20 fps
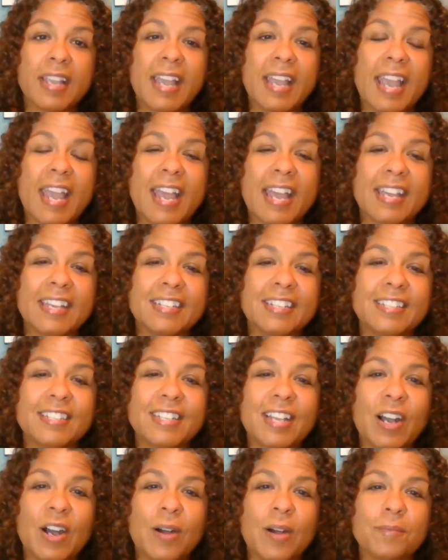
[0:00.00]
And
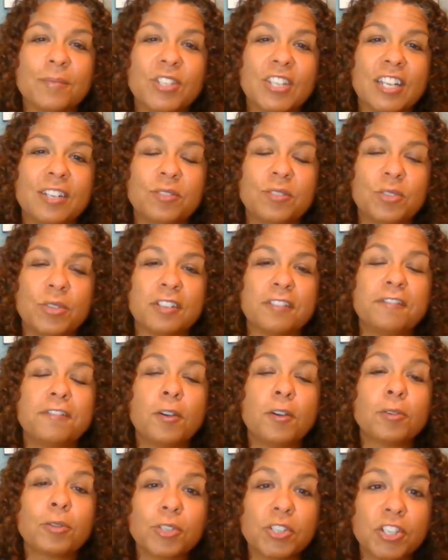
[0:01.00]
she ended up doing a
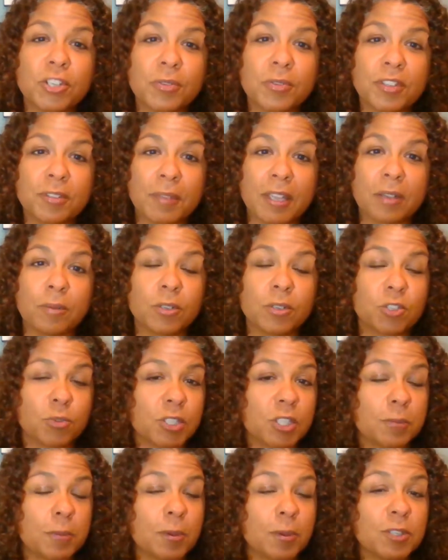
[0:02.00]
photo shoot with me, which
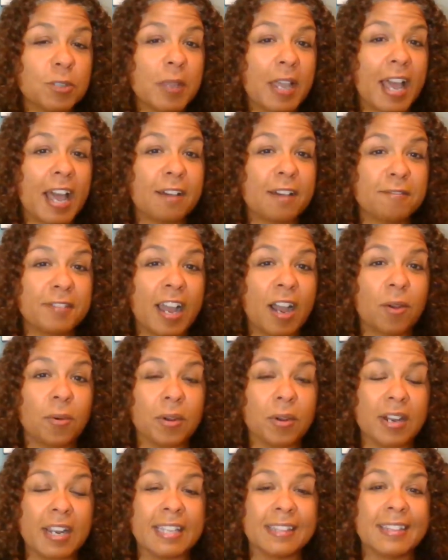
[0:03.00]
was supposed to be a half an
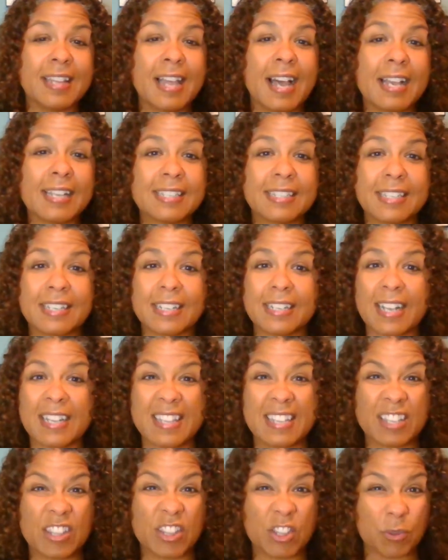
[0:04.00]
hour and lasted, I
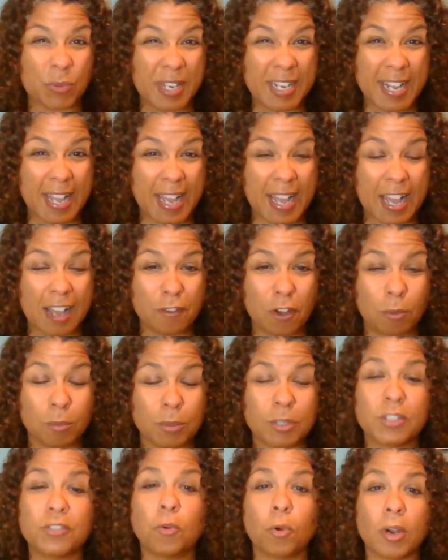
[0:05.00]
think, 3.5,
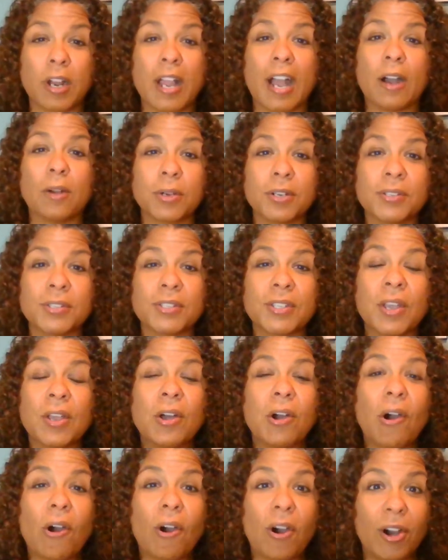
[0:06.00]
almost 4 hours
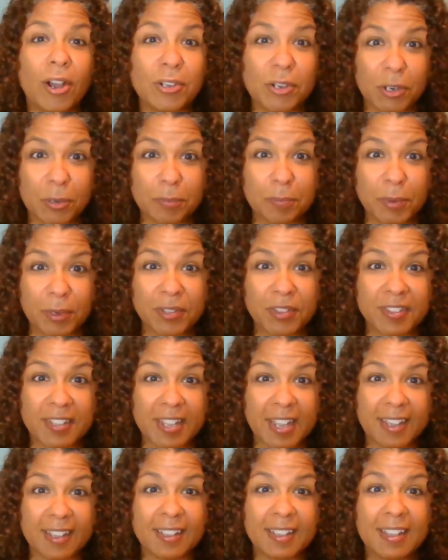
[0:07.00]
on her
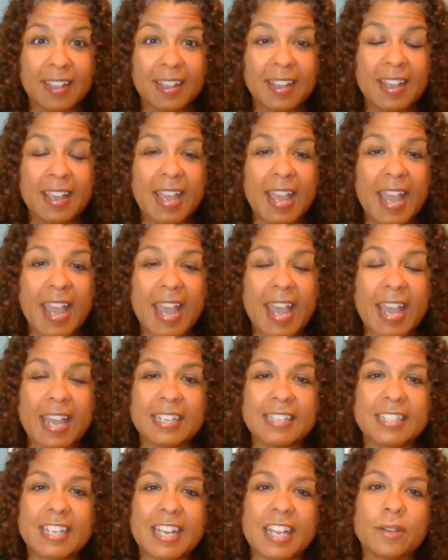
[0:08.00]
birthday.
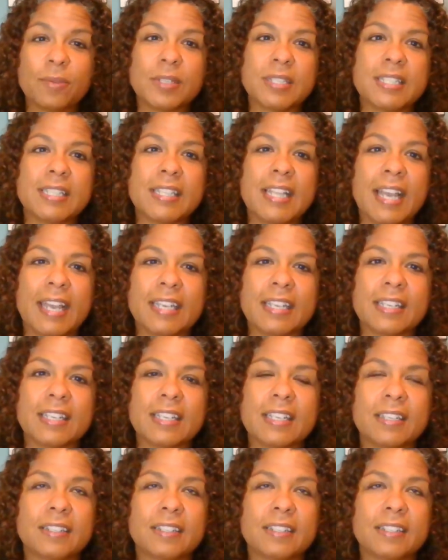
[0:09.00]
And it was like,